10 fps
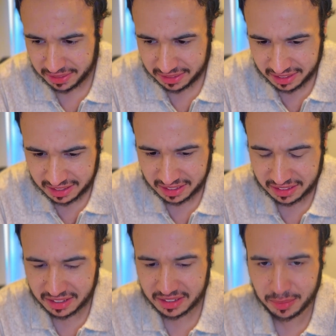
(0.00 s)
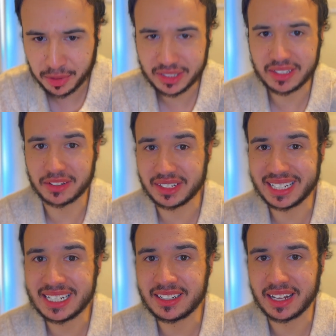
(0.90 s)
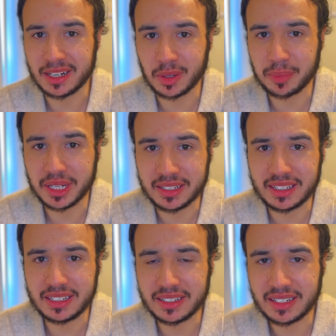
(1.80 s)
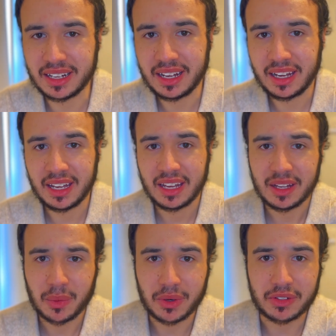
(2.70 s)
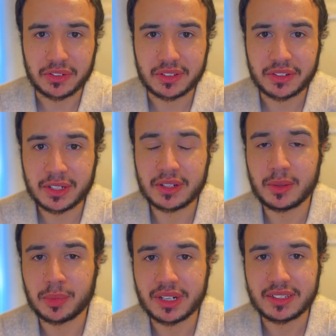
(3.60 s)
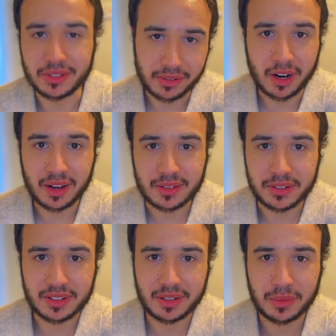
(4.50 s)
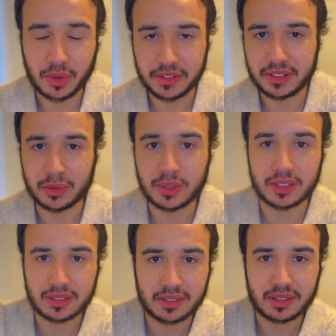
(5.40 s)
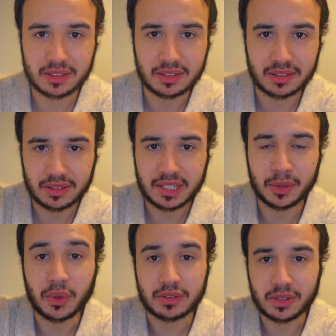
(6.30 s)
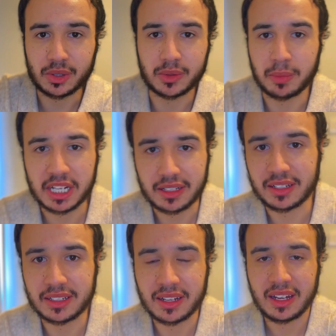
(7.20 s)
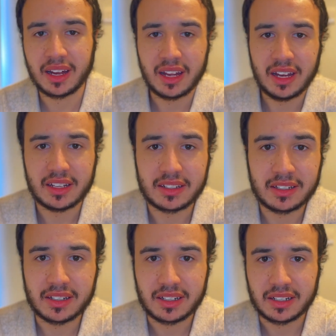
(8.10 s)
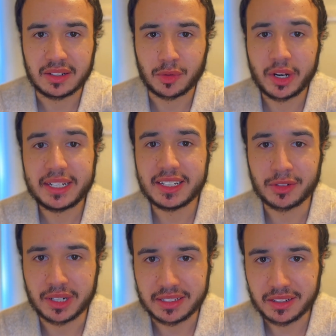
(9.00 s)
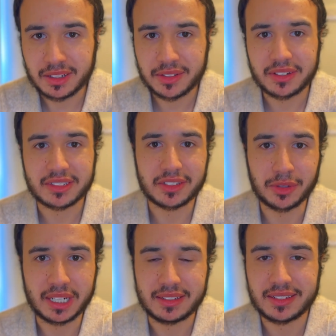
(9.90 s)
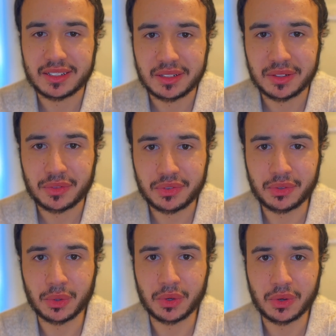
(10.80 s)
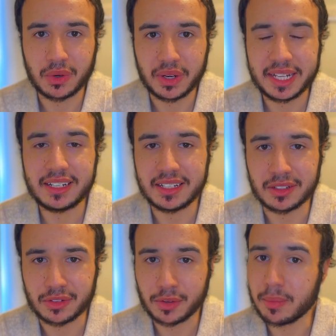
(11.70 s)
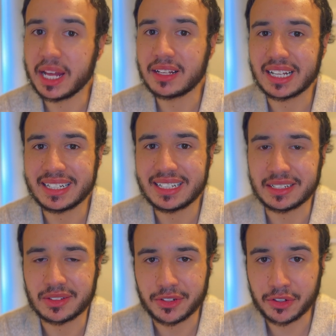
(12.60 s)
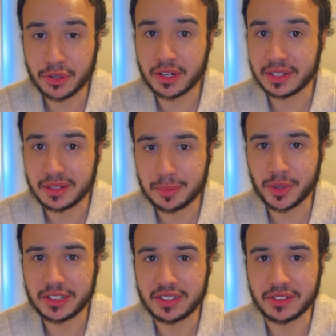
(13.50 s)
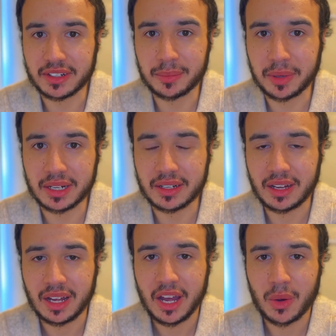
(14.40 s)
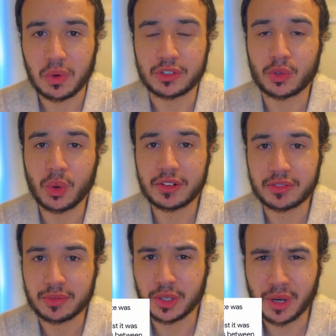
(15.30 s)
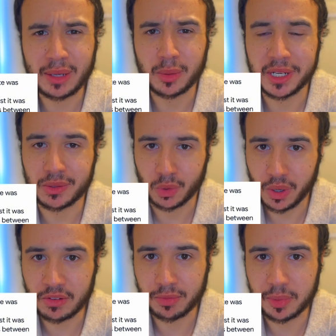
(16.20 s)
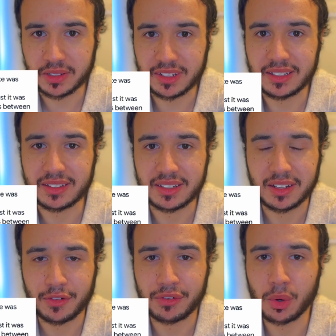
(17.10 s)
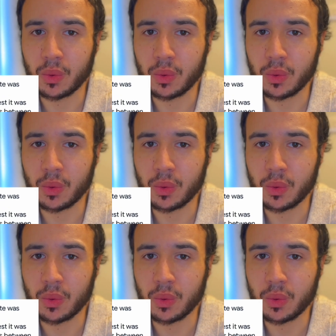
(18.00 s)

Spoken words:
the British didn't help India was during the British Raj, which is what it was called back then. The reading rate, the literacy rate for Indians, for male Indians during the British Empire was around about 12%. For